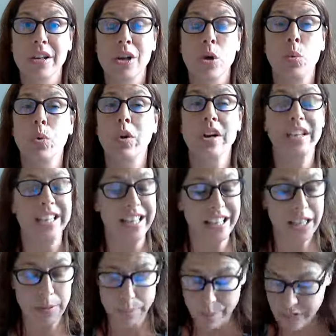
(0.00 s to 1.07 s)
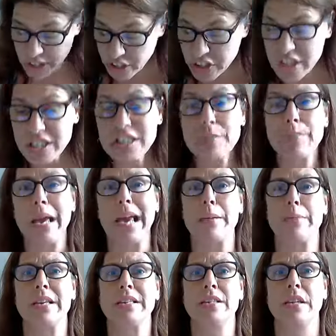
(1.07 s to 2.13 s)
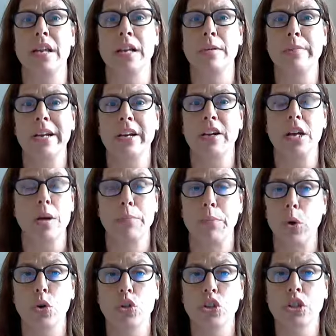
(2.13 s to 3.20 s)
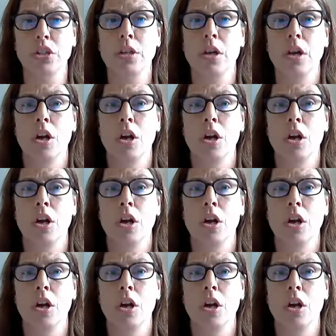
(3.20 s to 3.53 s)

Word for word: We're killing millions of babies in America, abortion.